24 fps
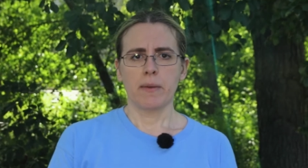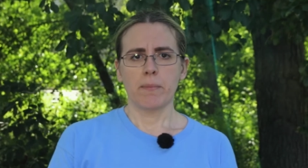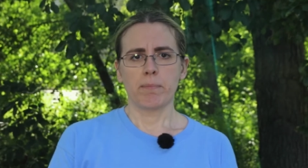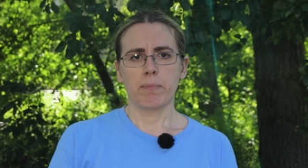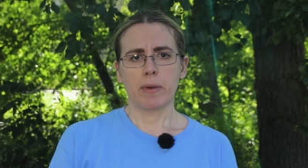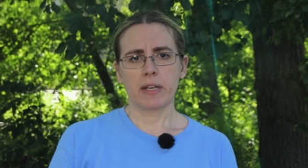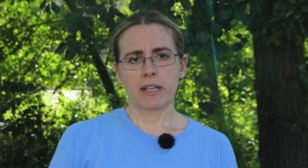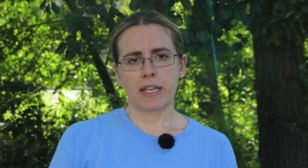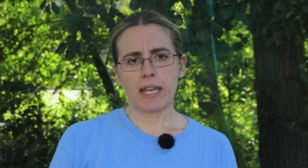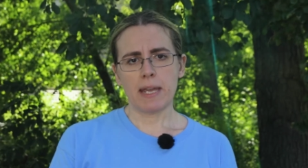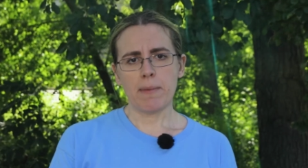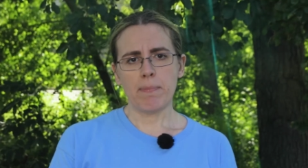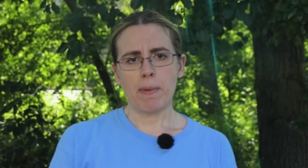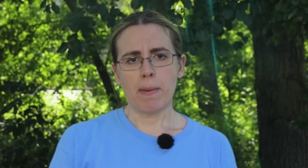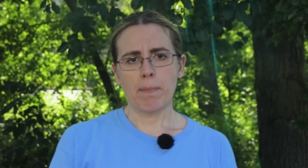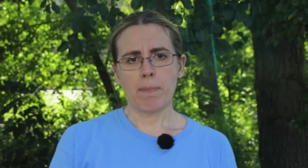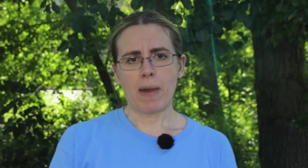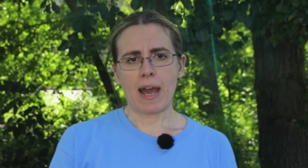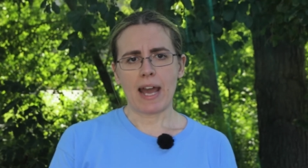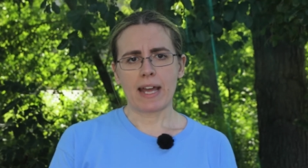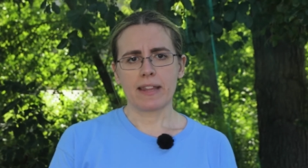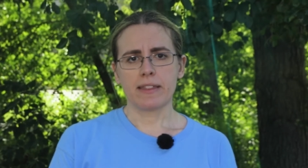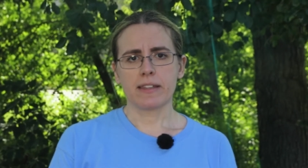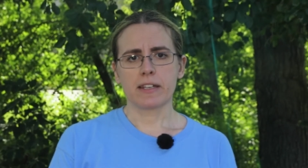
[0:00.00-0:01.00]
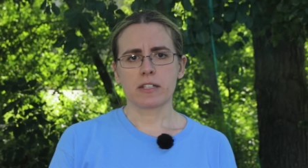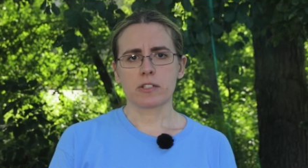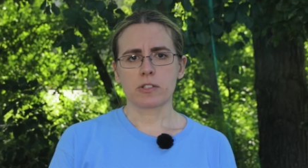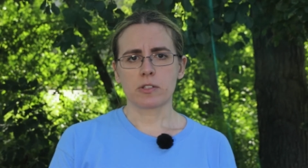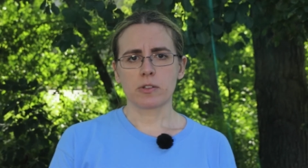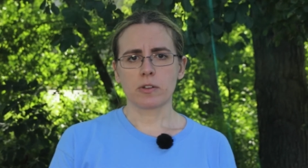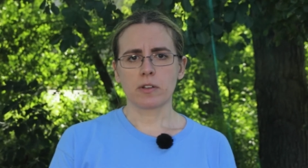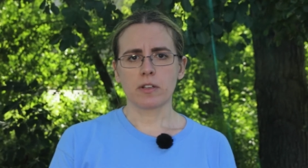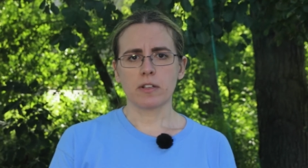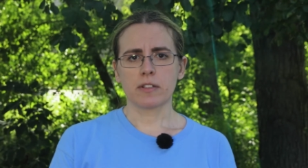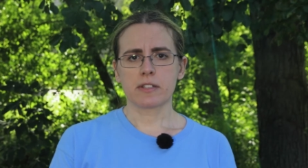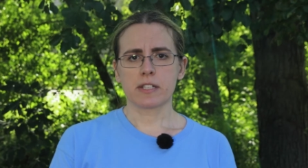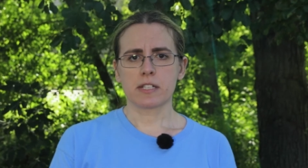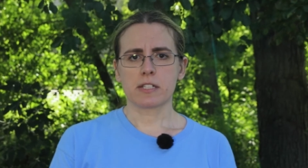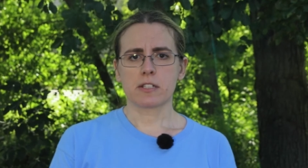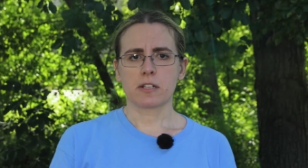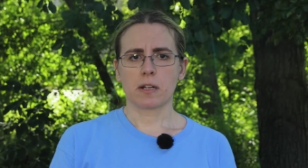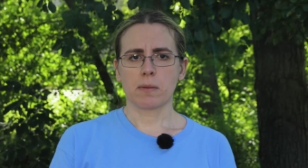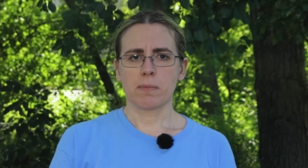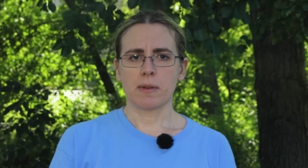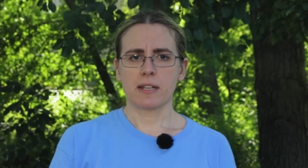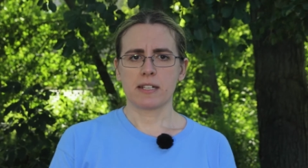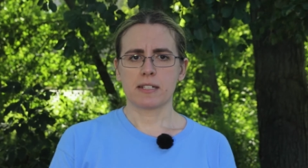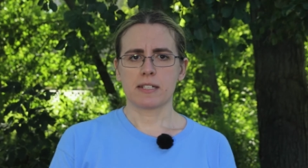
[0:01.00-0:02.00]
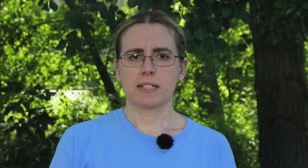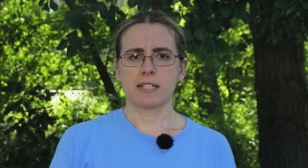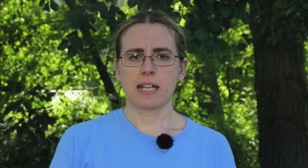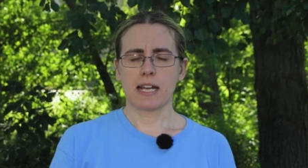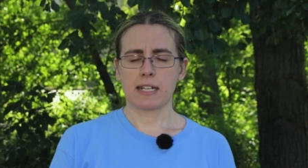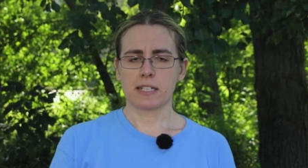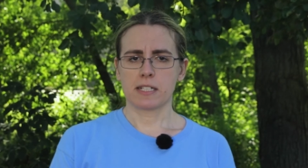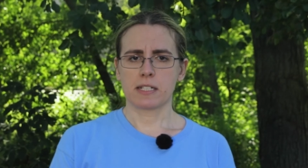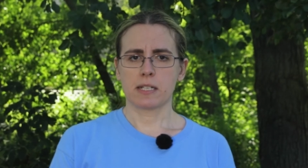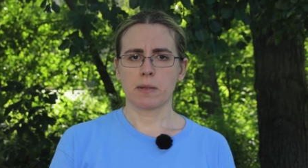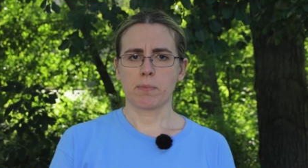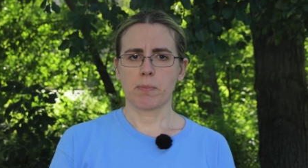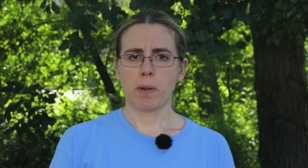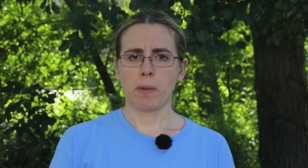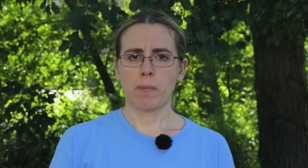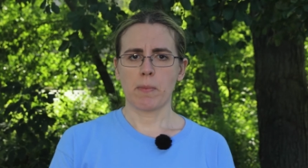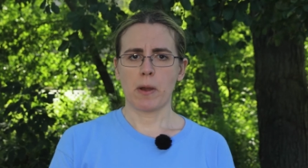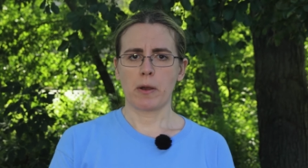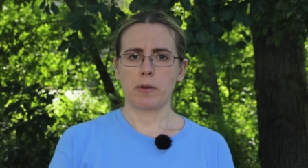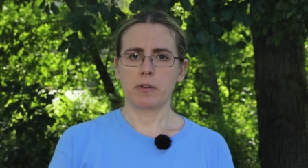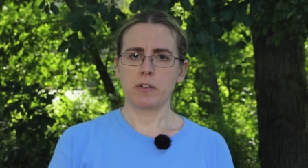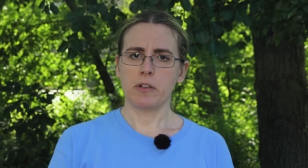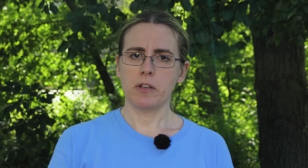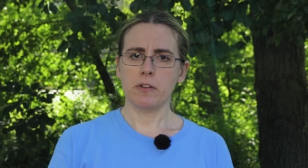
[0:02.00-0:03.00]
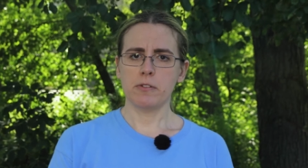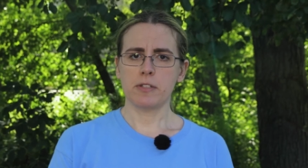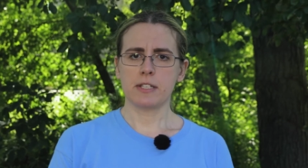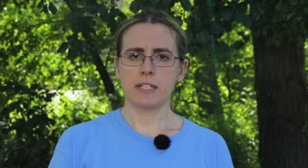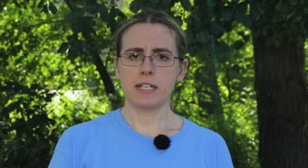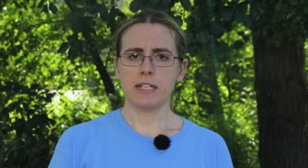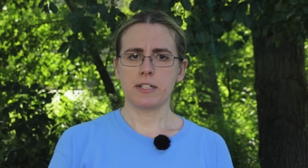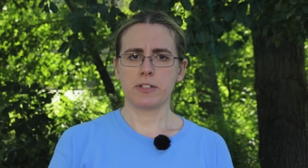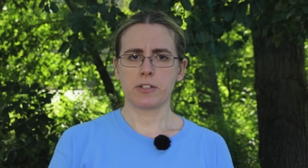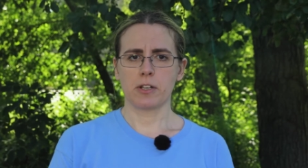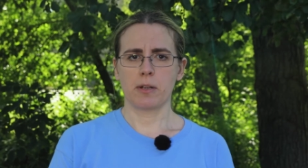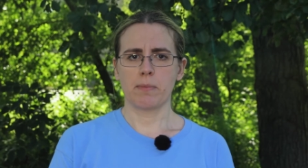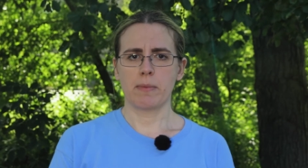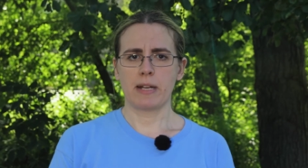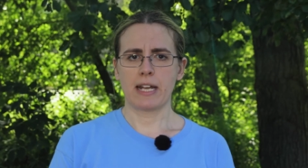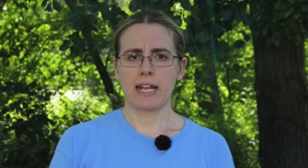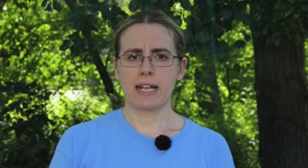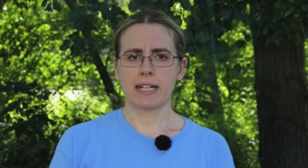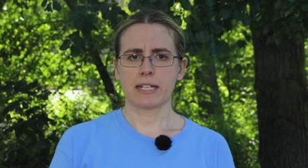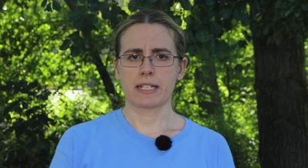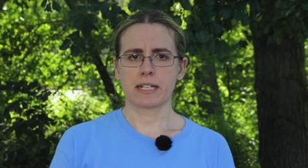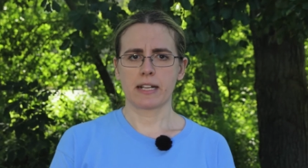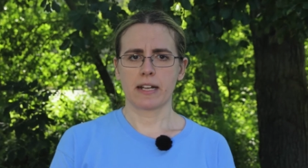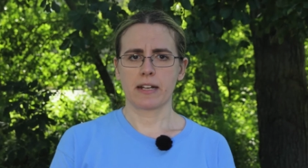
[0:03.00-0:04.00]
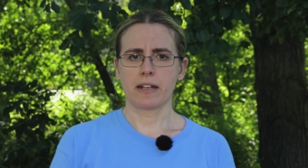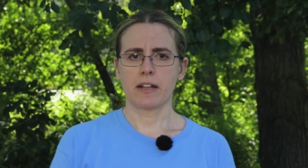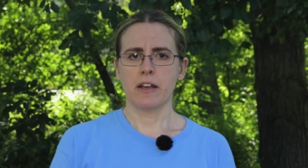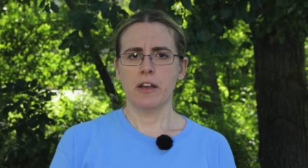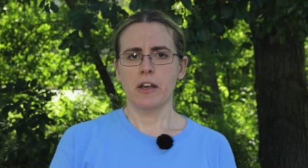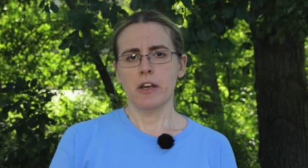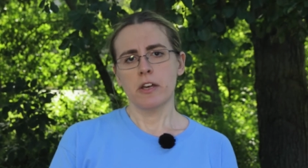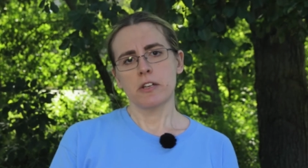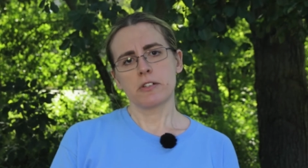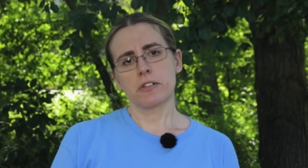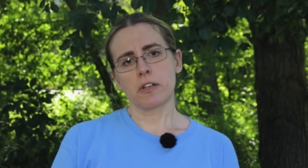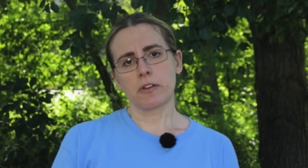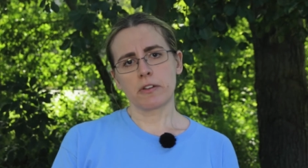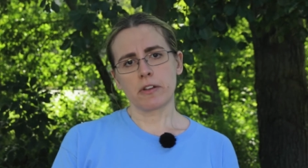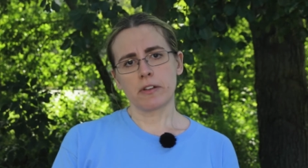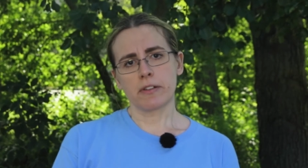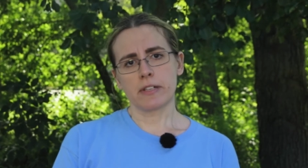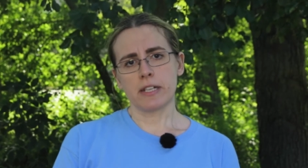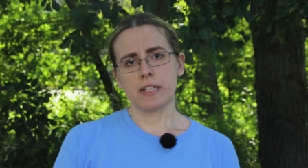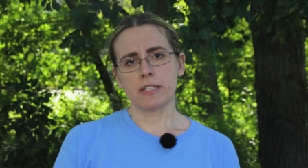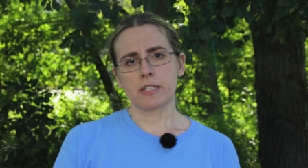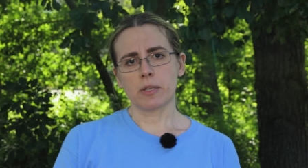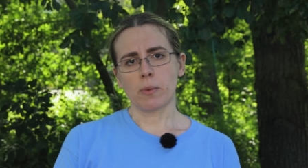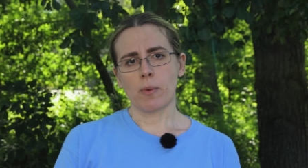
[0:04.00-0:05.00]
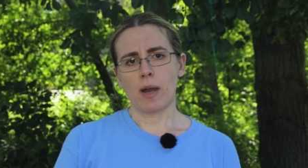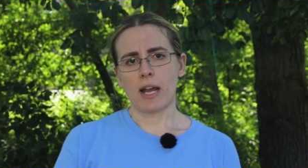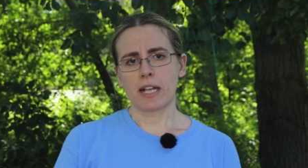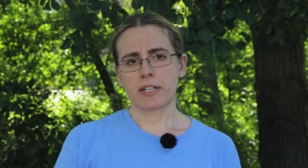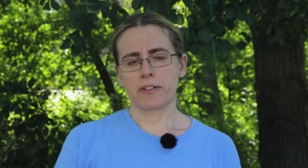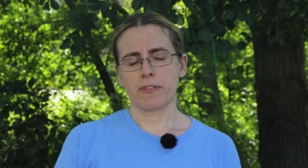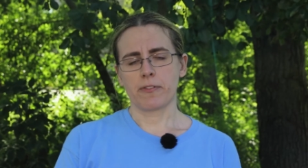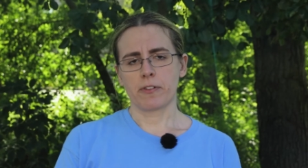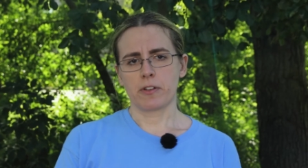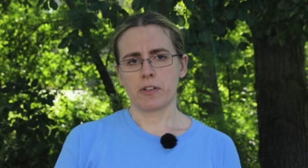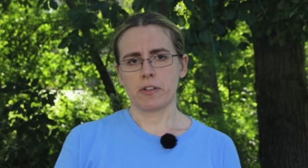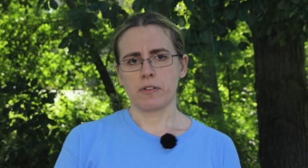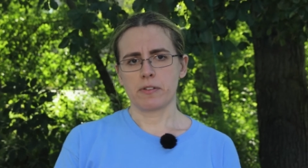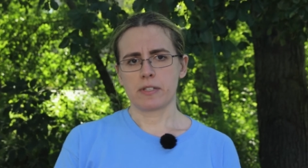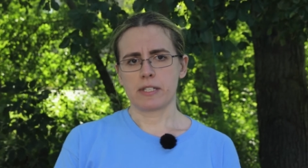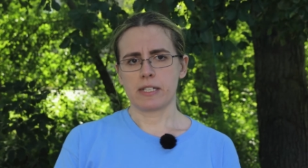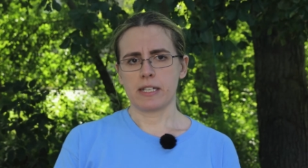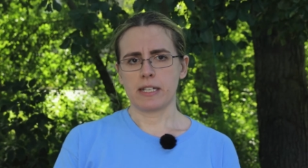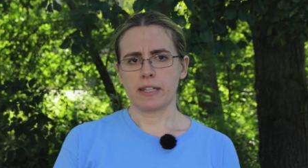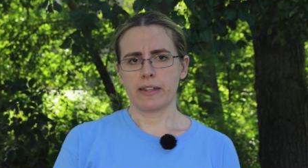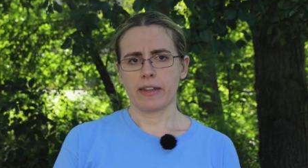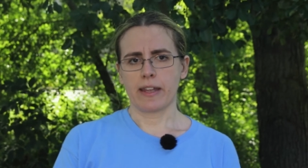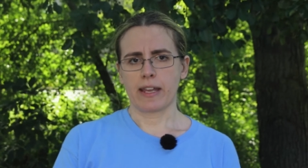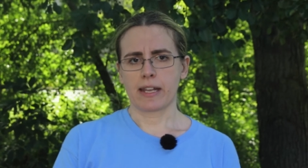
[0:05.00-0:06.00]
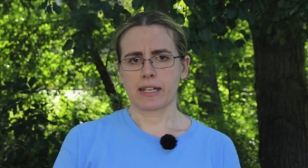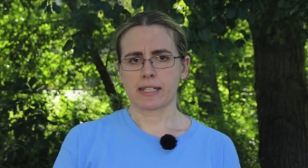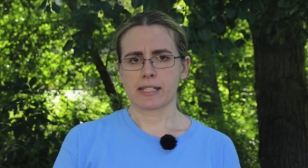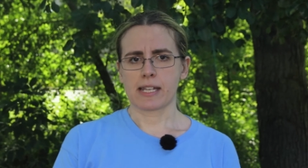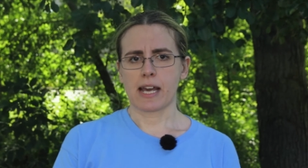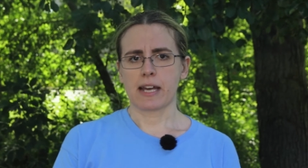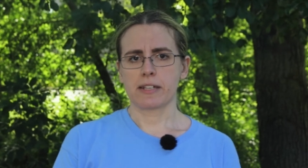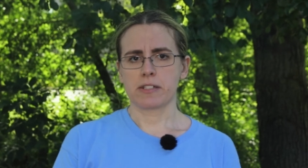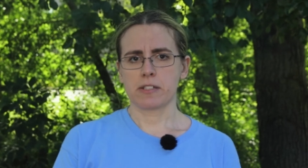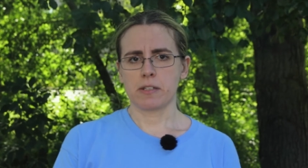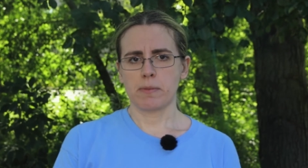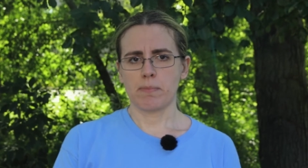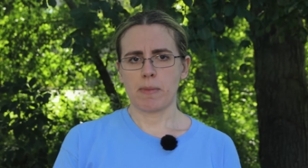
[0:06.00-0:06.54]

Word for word: But keep in mind that soil disturbance tends to promote new seed germination, so you'll need to watch for new seedlings as you